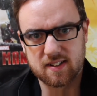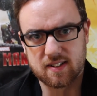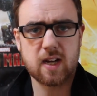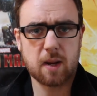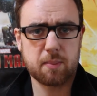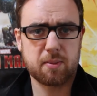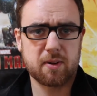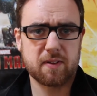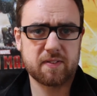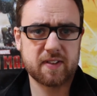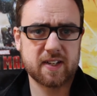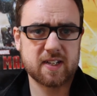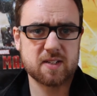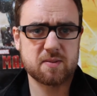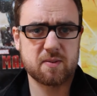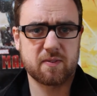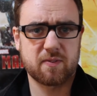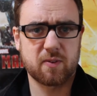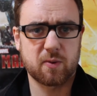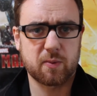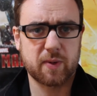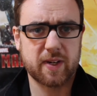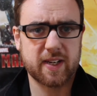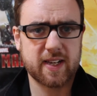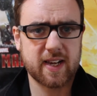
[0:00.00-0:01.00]
A couple of things
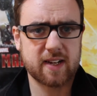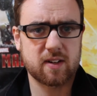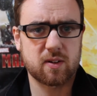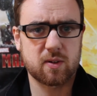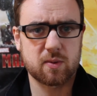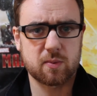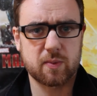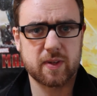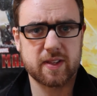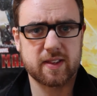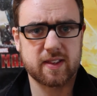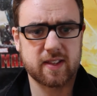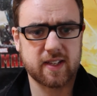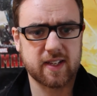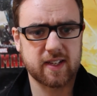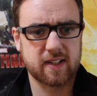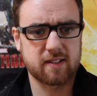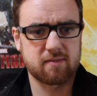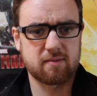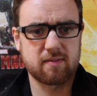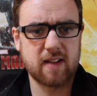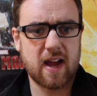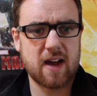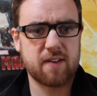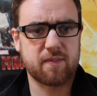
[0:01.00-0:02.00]
before we get on with the
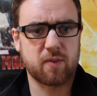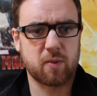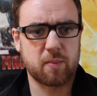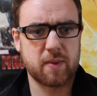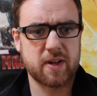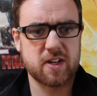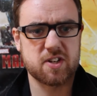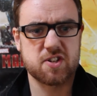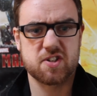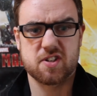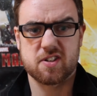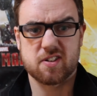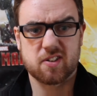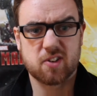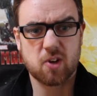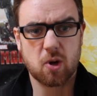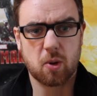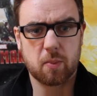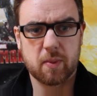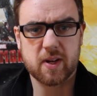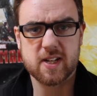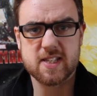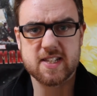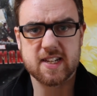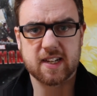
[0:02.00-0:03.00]
aforementioned
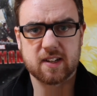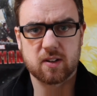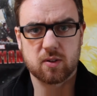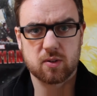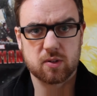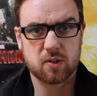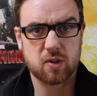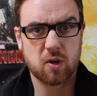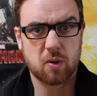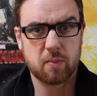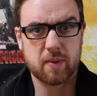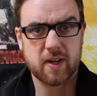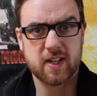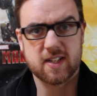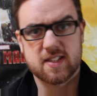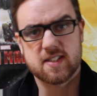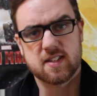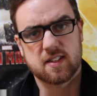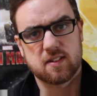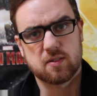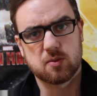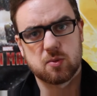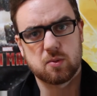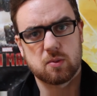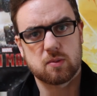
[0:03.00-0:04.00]
commenting on comments
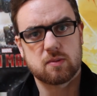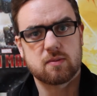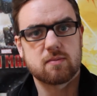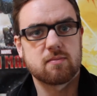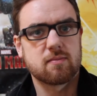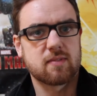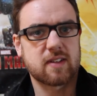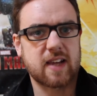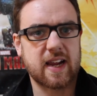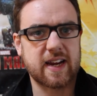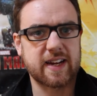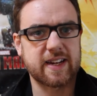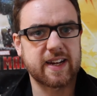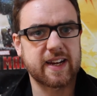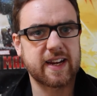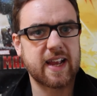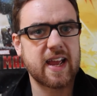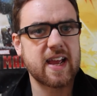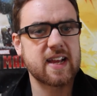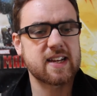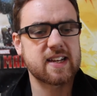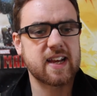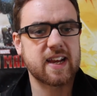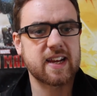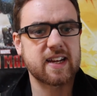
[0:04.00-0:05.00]
and all gaining
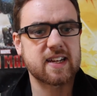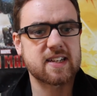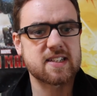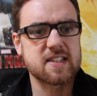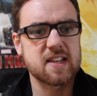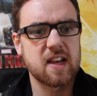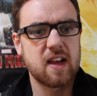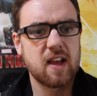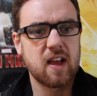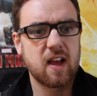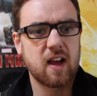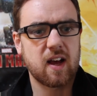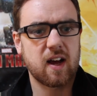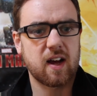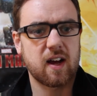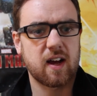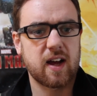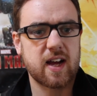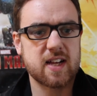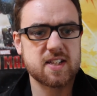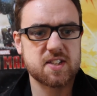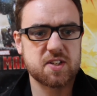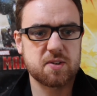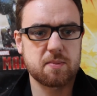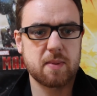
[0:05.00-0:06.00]
headaches.
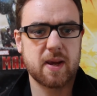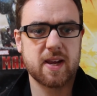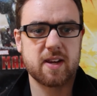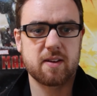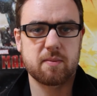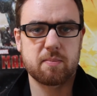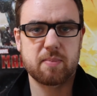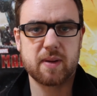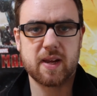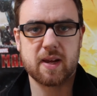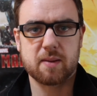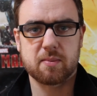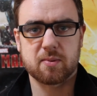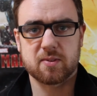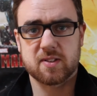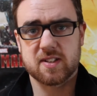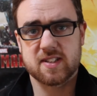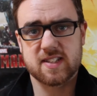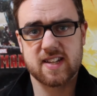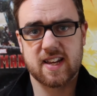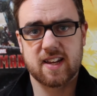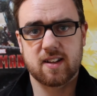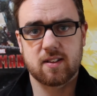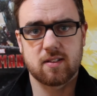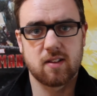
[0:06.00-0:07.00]
As you may be able to
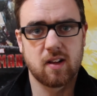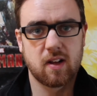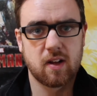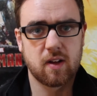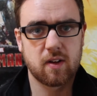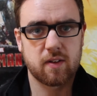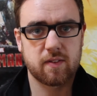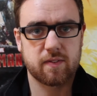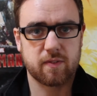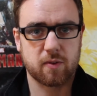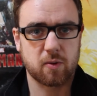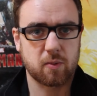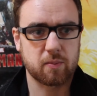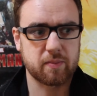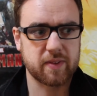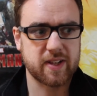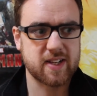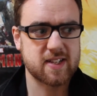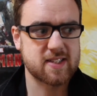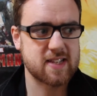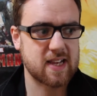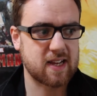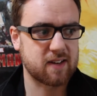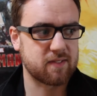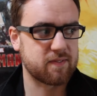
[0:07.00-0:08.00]
tell from
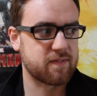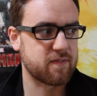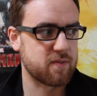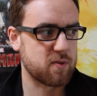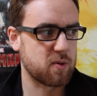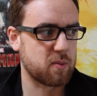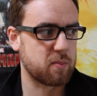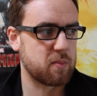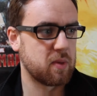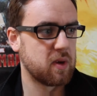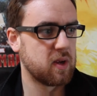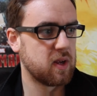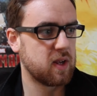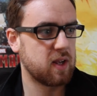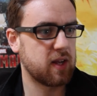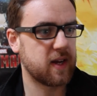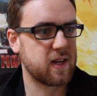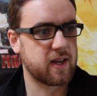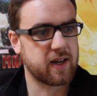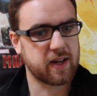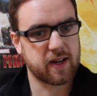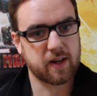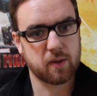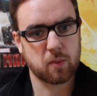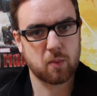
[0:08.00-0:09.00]
this and from
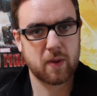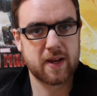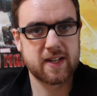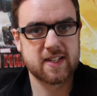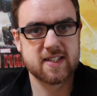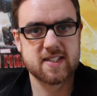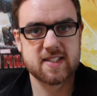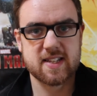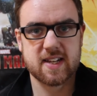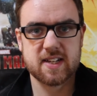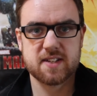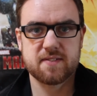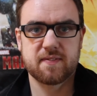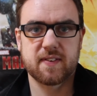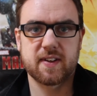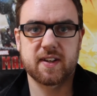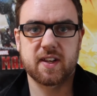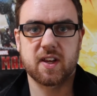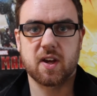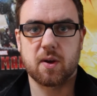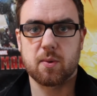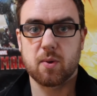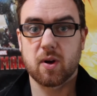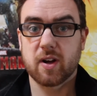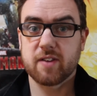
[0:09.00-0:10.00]
Wednesday's
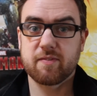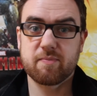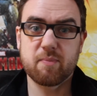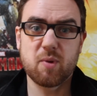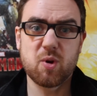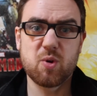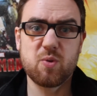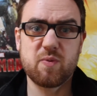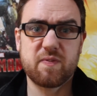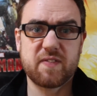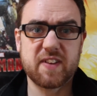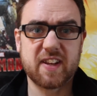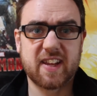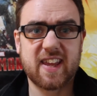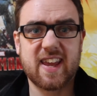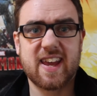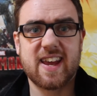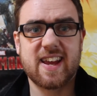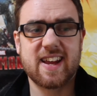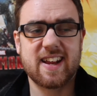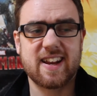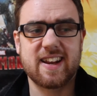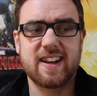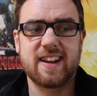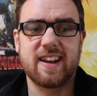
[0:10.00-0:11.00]
video, I've moved
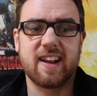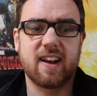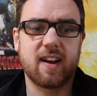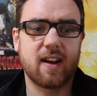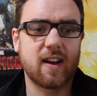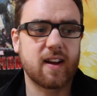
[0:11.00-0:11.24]
again.